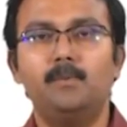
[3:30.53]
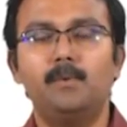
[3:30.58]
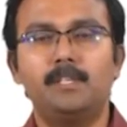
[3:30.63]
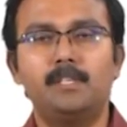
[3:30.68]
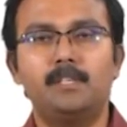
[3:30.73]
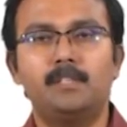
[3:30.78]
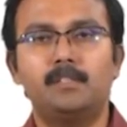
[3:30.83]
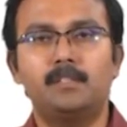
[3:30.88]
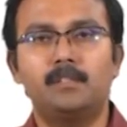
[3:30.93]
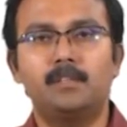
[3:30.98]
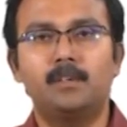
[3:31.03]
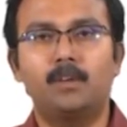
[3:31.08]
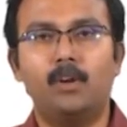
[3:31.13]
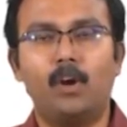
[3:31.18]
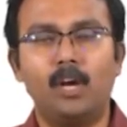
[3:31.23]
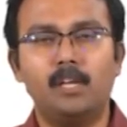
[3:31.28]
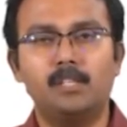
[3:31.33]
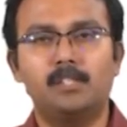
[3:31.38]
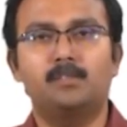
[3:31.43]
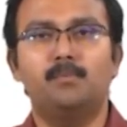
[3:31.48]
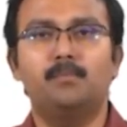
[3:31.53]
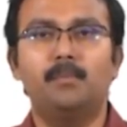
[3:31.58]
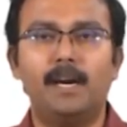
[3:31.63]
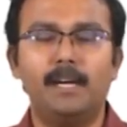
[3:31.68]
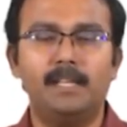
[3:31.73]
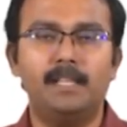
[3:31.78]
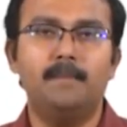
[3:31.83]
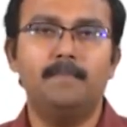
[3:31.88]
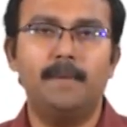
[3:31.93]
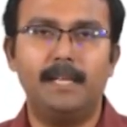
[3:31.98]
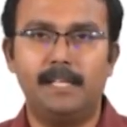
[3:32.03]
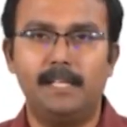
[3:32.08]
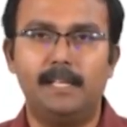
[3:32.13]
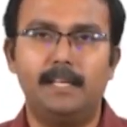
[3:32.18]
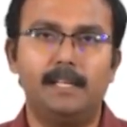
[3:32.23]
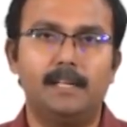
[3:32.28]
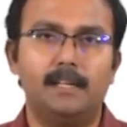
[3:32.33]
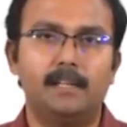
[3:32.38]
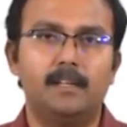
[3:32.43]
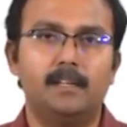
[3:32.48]
which is crossed by the
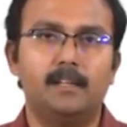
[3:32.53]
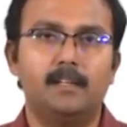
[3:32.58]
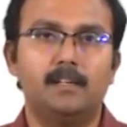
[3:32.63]
material.